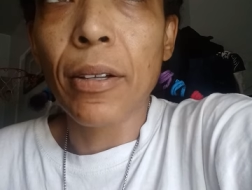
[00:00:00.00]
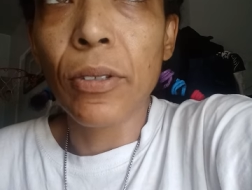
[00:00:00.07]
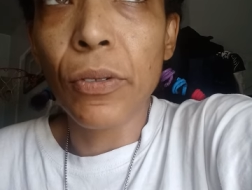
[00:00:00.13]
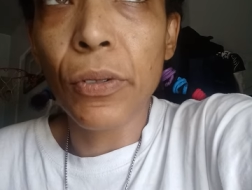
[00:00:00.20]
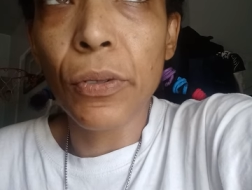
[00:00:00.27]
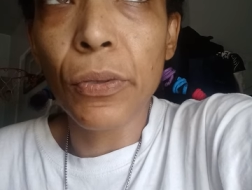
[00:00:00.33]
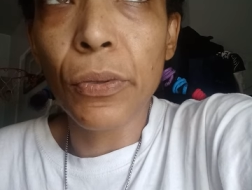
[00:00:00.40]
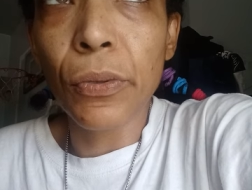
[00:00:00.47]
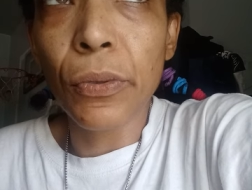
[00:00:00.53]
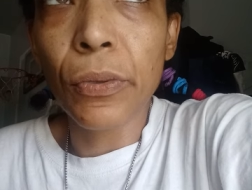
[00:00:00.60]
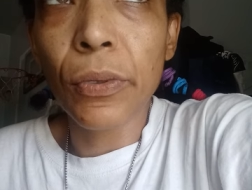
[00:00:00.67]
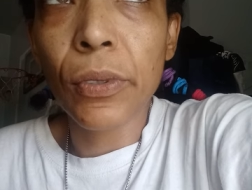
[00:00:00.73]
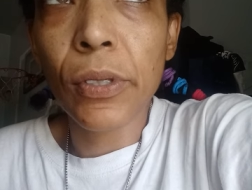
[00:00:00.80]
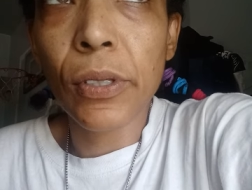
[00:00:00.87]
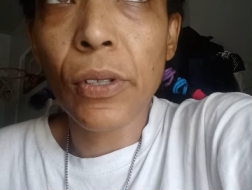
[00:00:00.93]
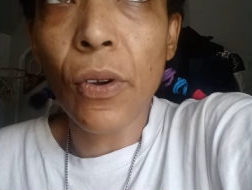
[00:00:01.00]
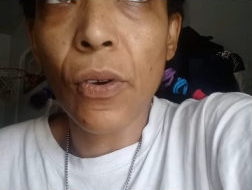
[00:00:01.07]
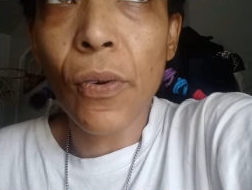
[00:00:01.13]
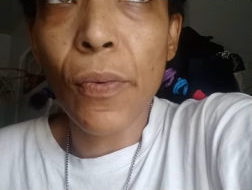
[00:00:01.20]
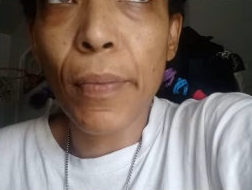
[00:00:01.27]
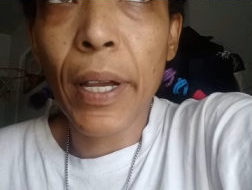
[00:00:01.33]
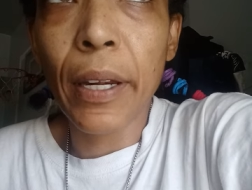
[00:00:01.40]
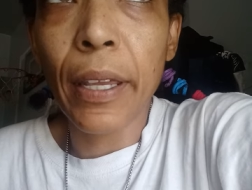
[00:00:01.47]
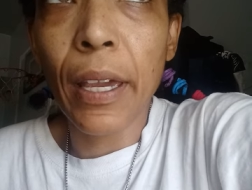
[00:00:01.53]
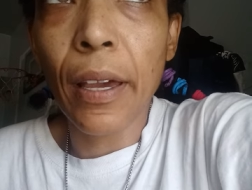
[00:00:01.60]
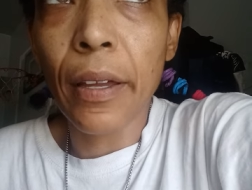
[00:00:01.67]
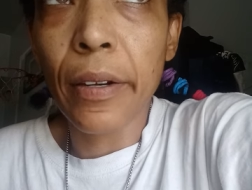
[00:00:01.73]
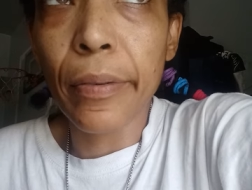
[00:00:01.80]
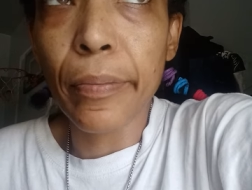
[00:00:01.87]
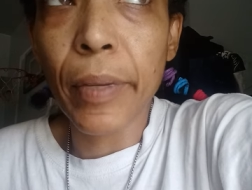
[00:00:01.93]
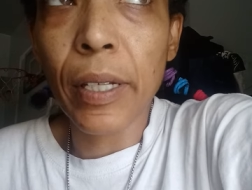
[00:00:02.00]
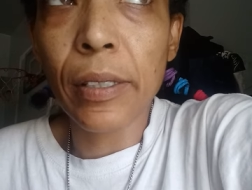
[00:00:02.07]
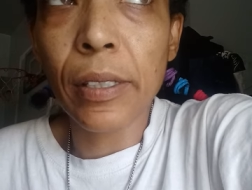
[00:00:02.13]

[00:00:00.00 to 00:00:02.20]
You stole money out of my